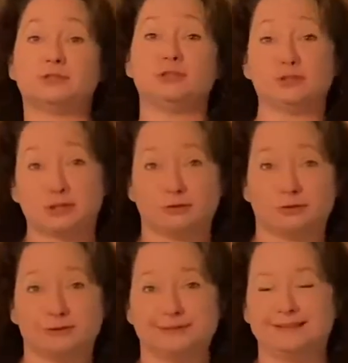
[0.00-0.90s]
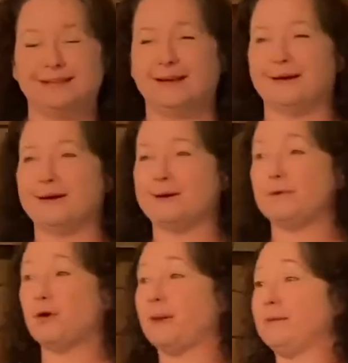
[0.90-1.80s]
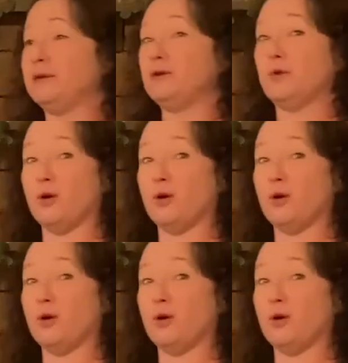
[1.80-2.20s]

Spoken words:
your children, or maybe you